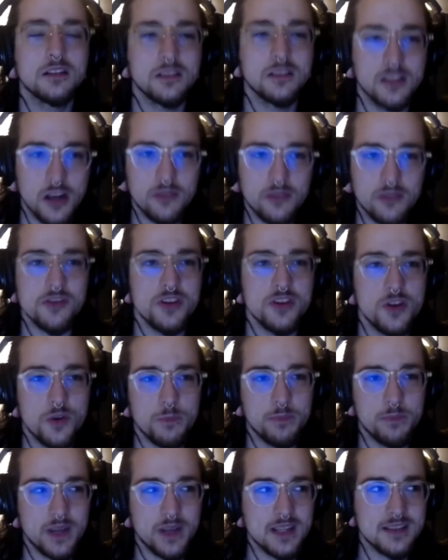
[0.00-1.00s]
cover
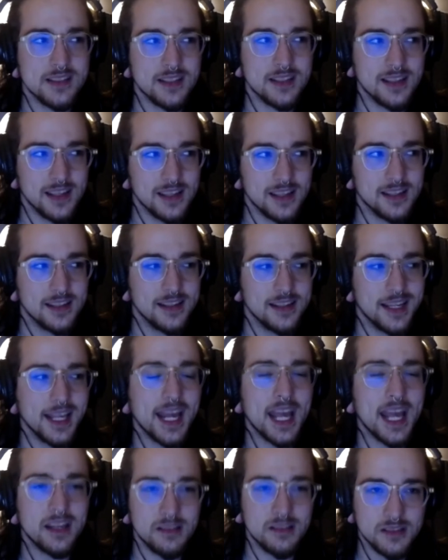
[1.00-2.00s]
your basic
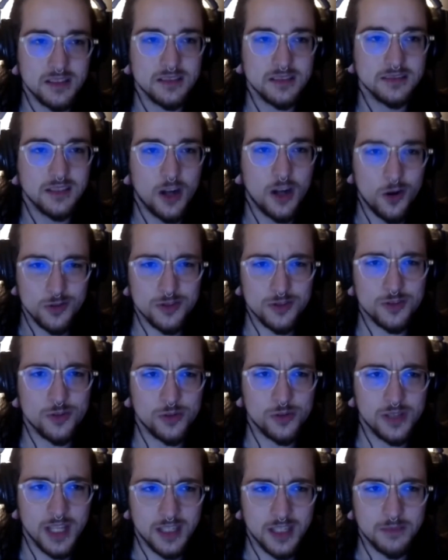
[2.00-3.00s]
and also
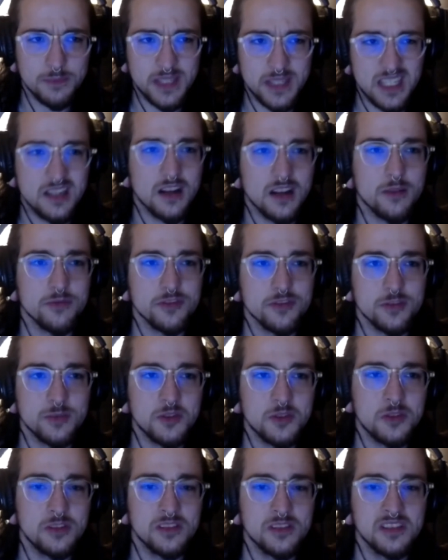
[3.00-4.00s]
like be
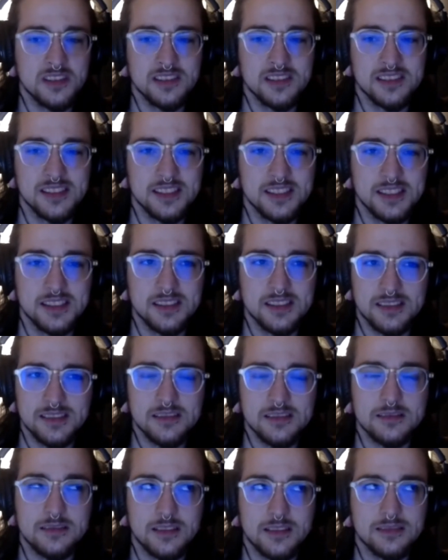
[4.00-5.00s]
comfortable.
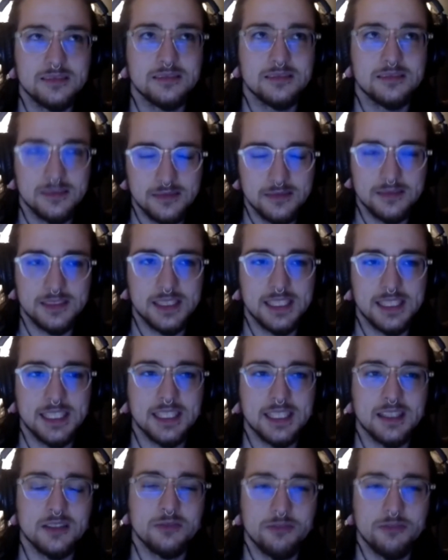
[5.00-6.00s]

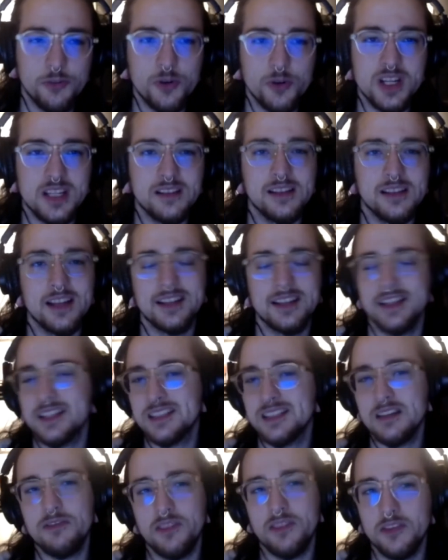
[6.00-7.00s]
Like 40, like let's
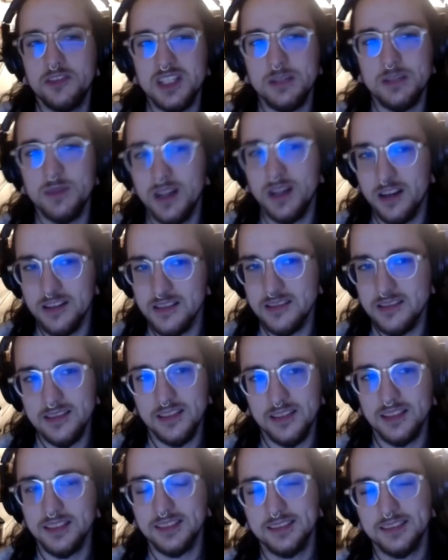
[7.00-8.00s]
say 50, because
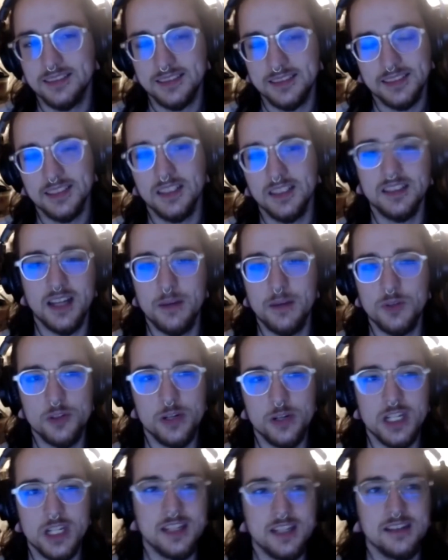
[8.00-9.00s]
I'm
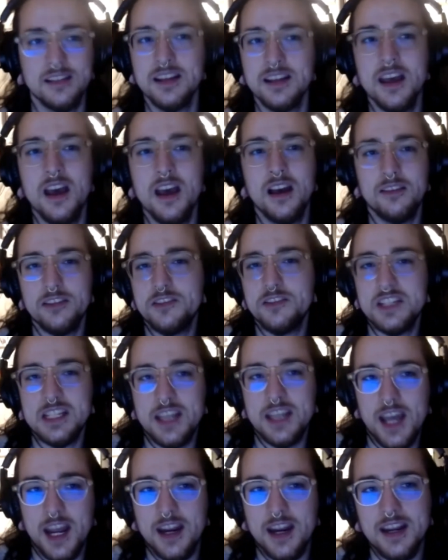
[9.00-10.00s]
greedy,
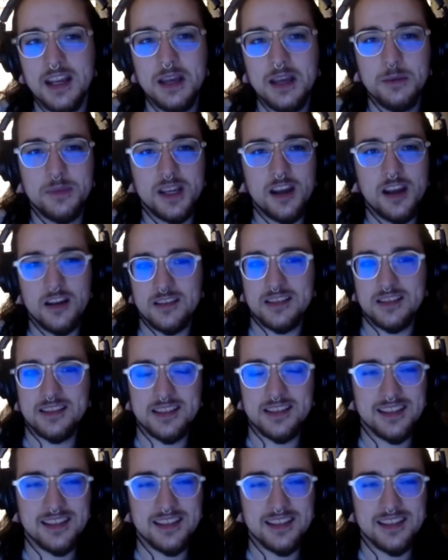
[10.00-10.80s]
50K. because